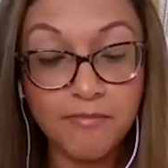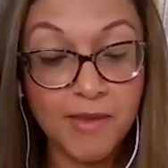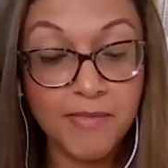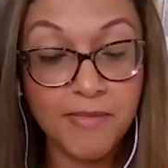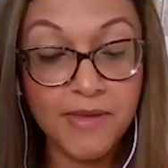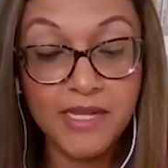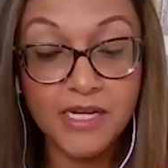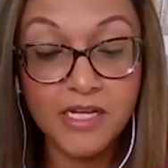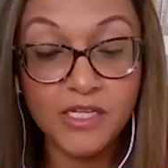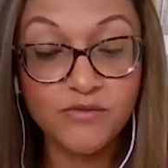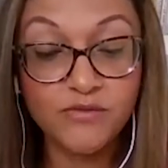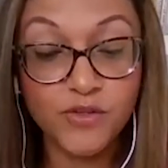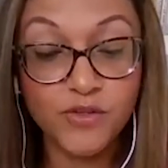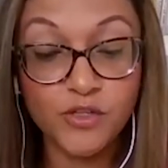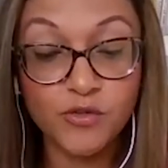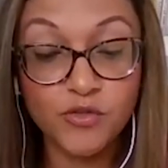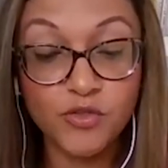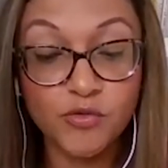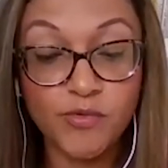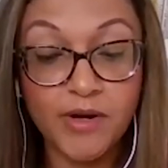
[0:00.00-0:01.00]
Maybe it is for
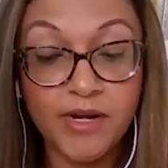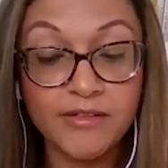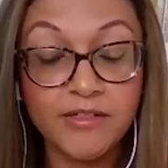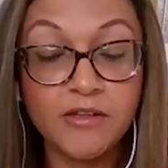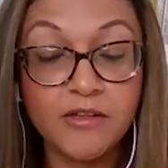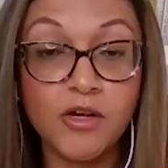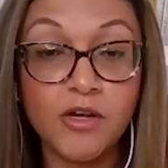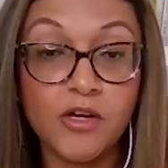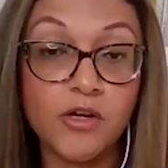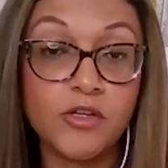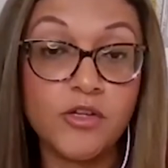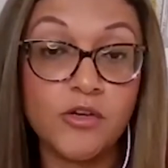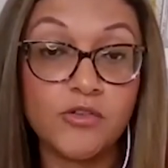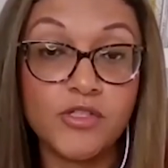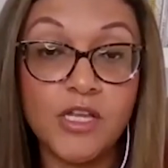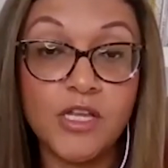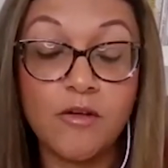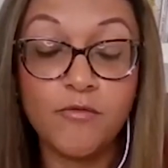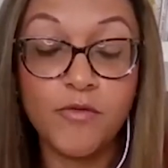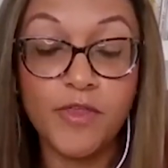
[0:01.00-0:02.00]
you, surrounding
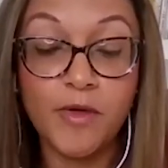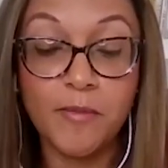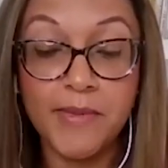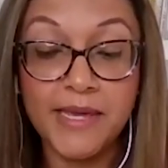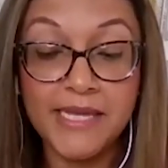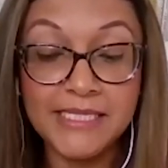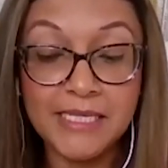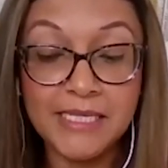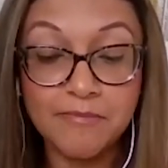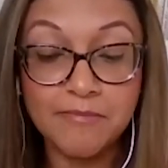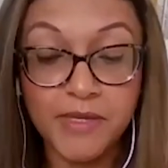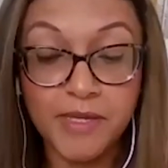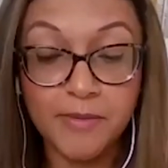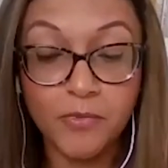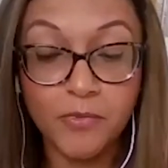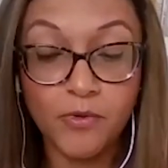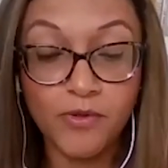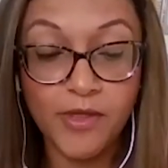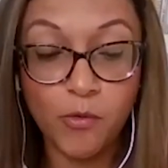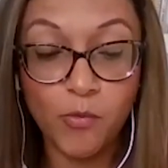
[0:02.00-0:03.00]
yourself with amazing
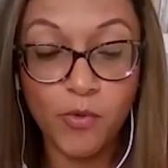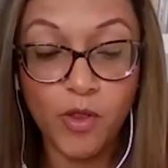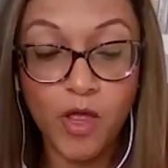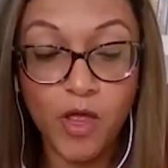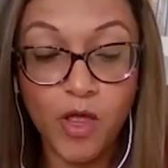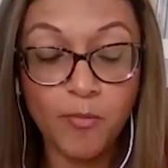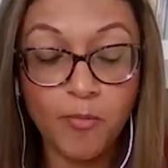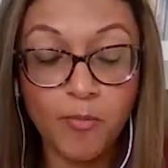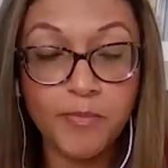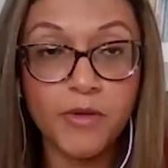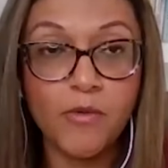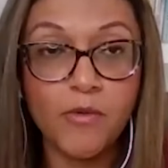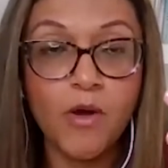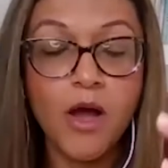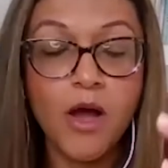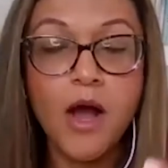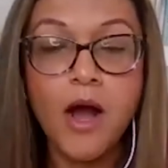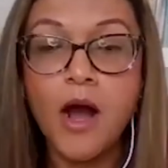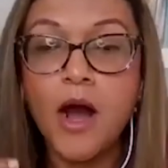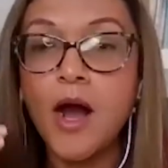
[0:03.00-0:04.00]
people that will help you
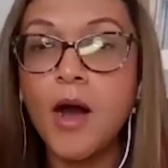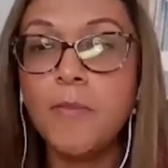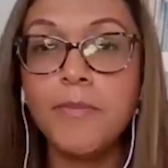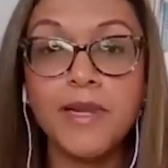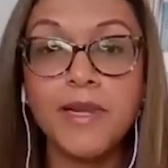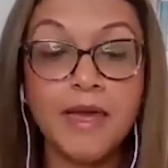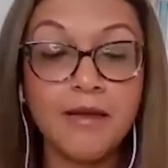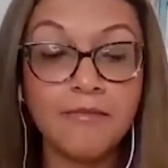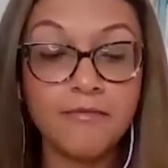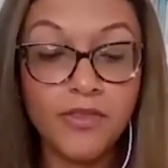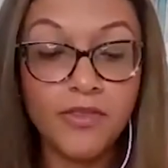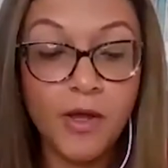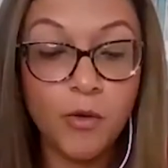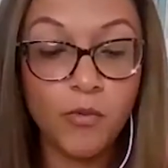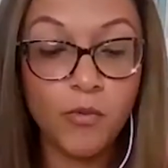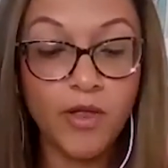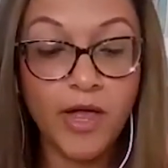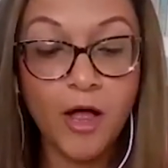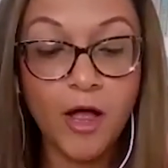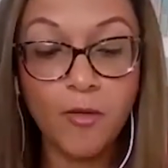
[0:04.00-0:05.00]
up level, that
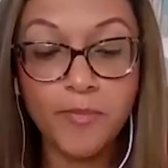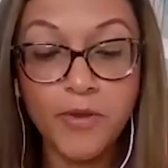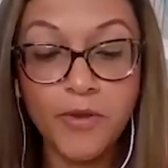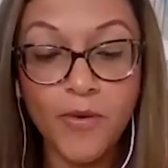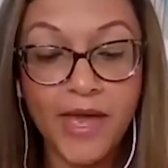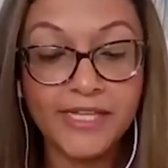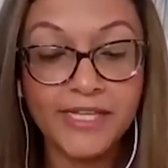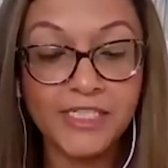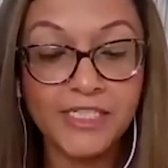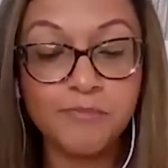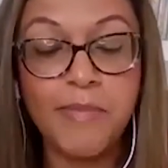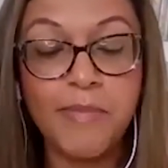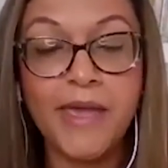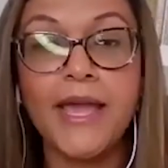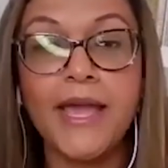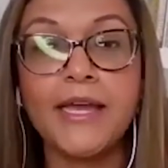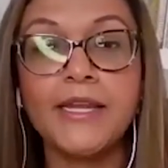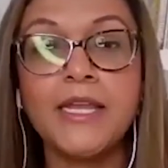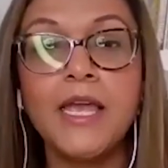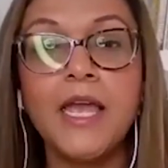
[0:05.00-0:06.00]
will help you
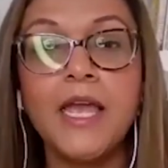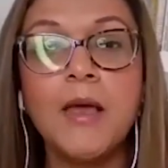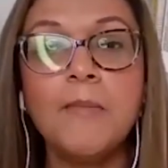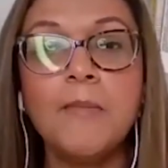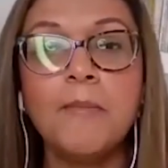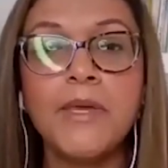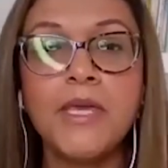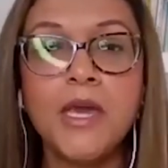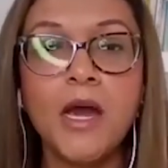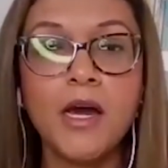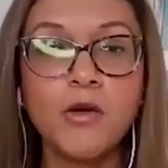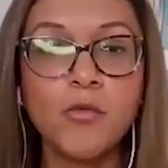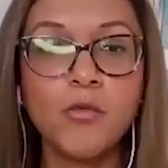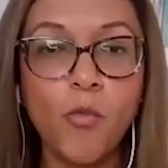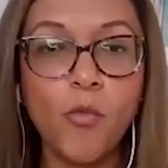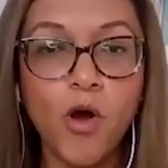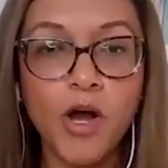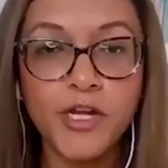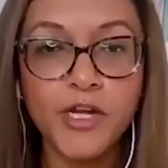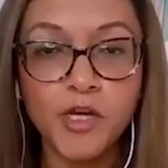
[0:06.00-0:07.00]
expand
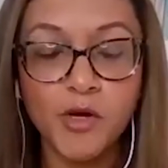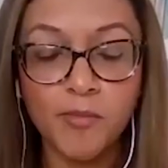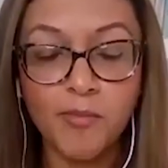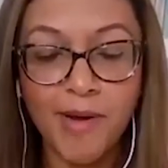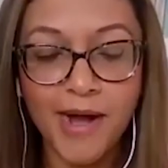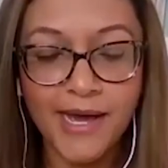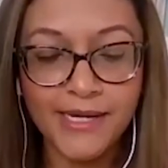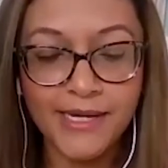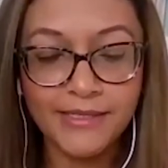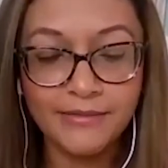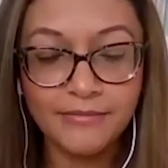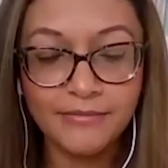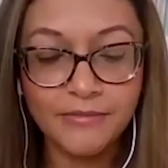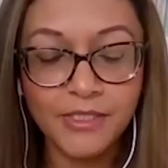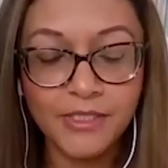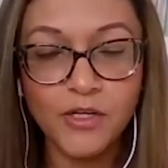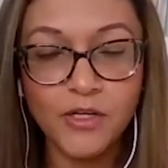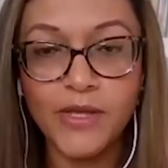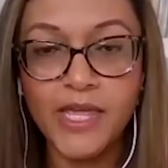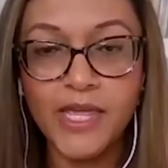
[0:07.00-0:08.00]
beyond what your mind,
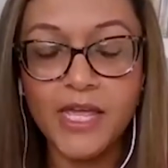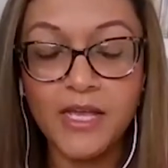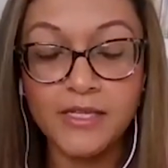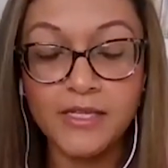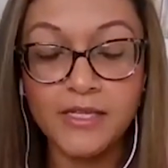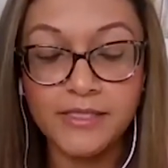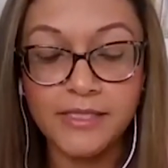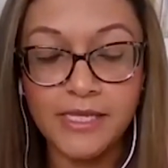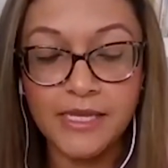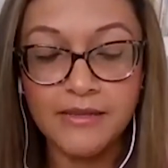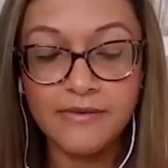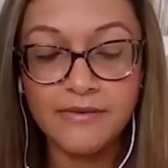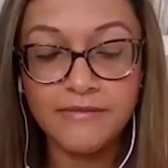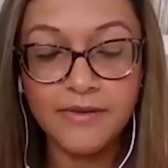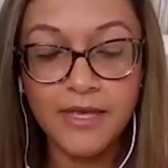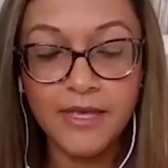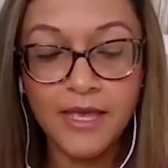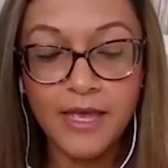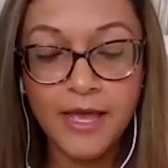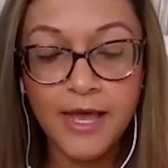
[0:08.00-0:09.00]
can
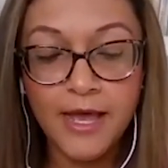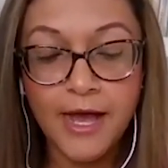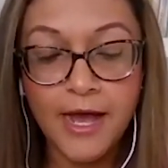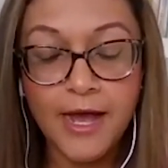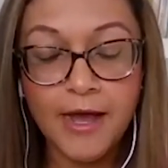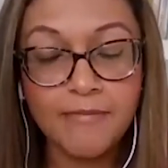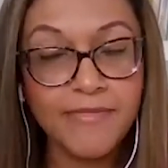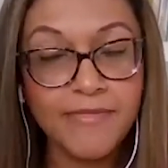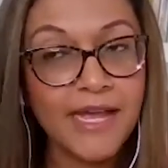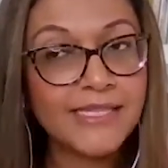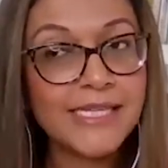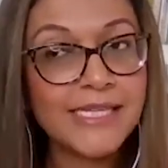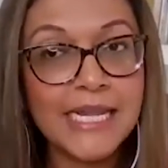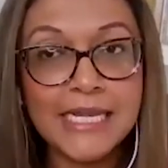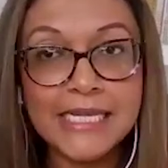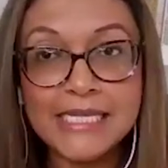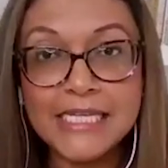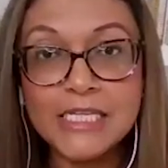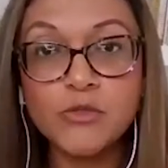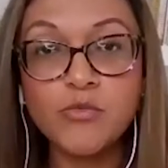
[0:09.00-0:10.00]
conceive. That's at
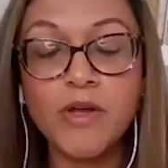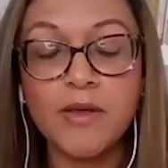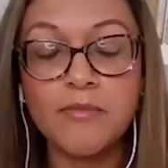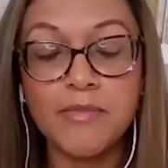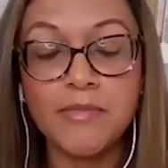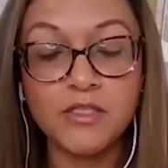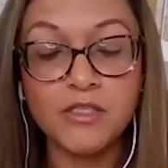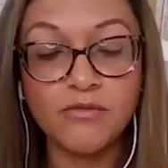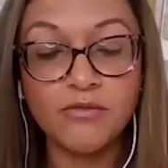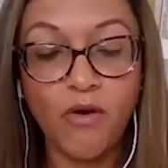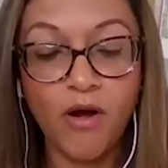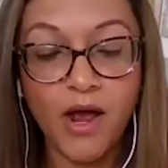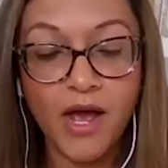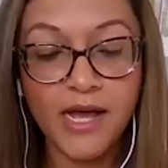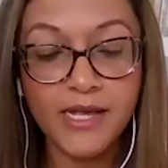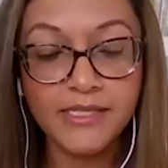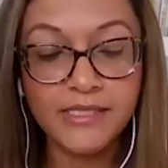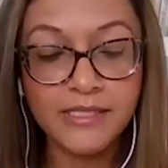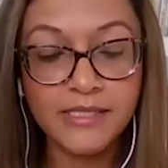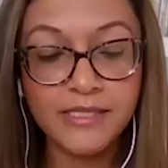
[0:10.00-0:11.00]
least what it means for
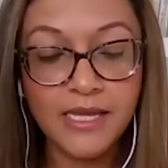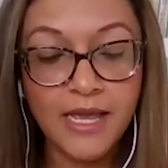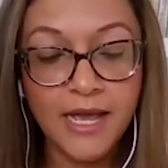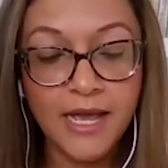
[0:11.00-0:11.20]
us.